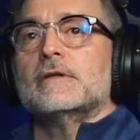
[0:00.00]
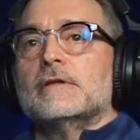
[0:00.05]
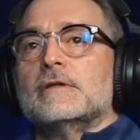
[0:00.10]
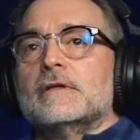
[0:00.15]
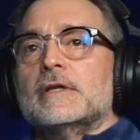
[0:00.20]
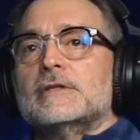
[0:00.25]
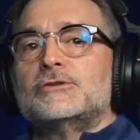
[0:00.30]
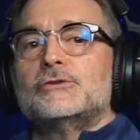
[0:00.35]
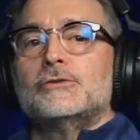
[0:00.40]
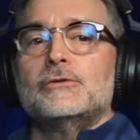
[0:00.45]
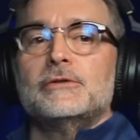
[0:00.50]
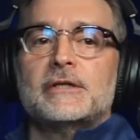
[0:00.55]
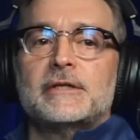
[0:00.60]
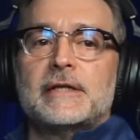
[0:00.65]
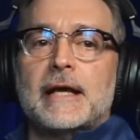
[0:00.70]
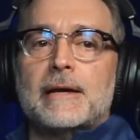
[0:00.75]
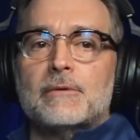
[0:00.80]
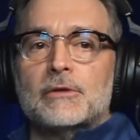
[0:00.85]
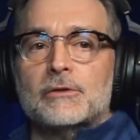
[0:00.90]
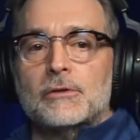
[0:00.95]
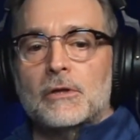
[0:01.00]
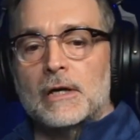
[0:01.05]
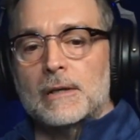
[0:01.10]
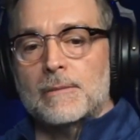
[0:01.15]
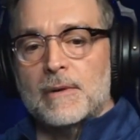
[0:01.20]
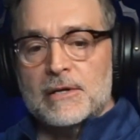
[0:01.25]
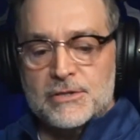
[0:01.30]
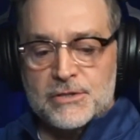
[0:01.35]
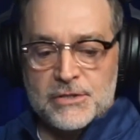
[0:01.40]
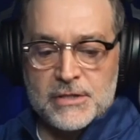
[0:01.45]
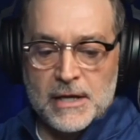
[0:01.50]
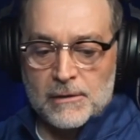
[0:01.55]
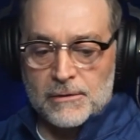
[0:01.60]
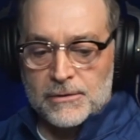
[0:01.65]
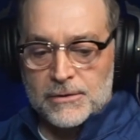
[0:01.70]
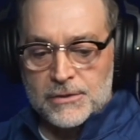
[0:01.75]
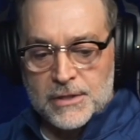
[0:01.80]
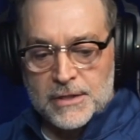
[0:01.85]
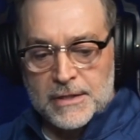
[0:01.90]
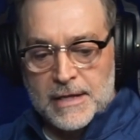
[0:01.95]
Let's turn the table and talk about
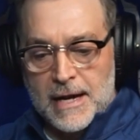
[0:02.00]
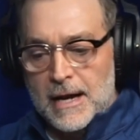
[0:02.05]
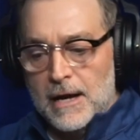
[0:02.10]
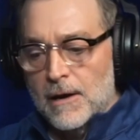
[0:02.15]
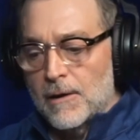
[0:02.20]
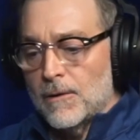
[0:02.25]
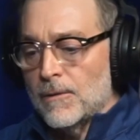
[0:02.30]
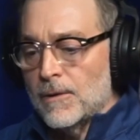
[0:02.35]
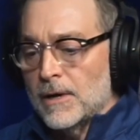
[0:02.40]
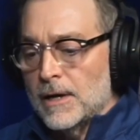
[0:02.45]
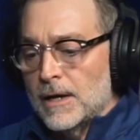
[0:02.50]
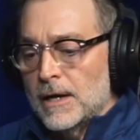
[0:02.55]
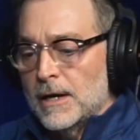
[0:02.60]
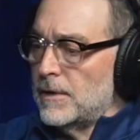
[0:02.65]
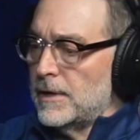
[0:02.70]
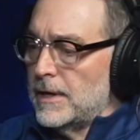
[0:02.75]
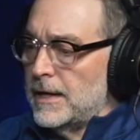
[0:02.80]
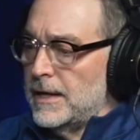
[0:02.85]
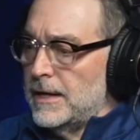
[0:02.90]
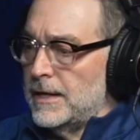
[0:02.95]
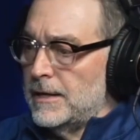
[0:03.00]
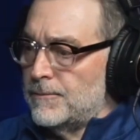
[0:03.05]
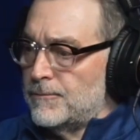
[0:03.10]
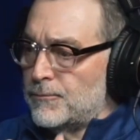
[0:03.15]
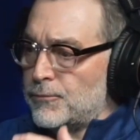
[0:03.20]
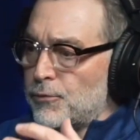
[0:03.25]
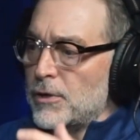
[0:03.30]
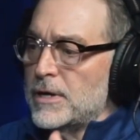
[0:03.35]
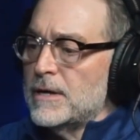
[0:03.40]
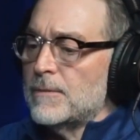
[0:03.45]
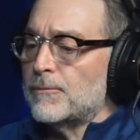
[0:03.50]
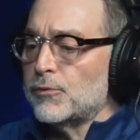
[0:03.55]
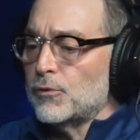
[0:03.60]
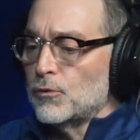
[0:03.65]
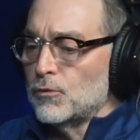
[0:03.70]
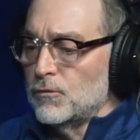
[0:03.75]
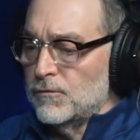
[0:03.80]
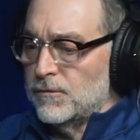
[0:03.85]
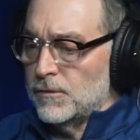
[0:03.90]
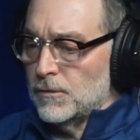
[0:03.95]
sellers and how a
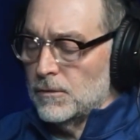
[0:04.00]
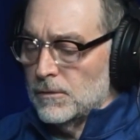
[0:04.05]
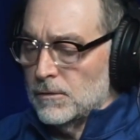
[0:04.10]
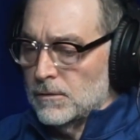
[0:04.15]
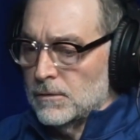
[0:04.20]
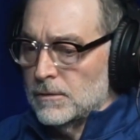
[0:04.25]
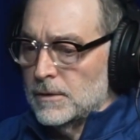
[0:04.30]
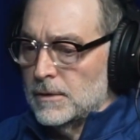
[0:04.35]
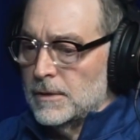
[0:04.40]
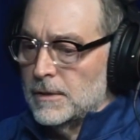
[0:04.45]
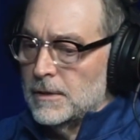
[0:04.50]
pre-approval